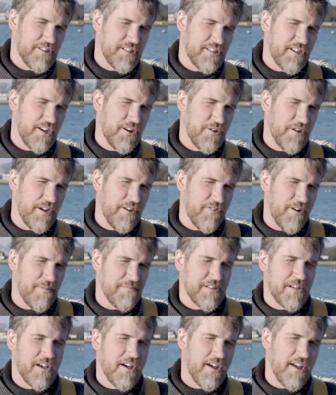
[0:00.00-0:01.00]
So if I'm
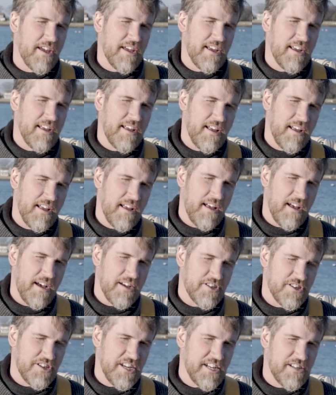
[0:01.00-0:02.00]
tying a
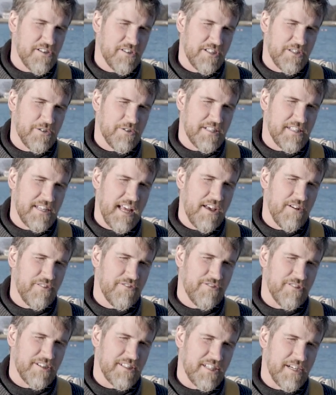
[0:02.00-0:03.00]
sheet onto a sail,
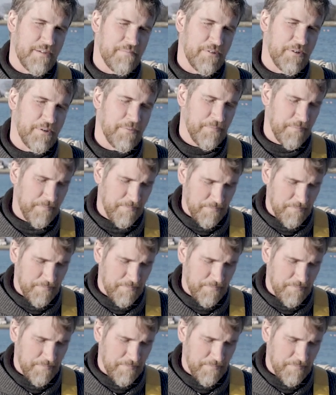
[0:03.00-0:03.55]
for example,